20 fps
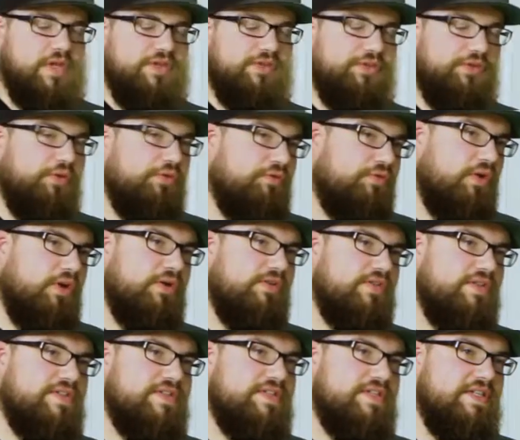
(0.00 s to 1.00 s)
So far,
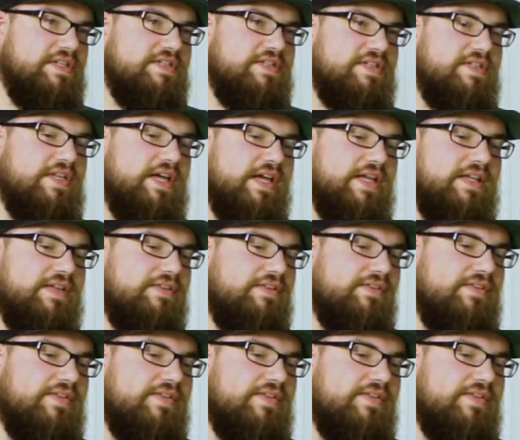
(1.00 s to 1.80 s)
this Nissa deck is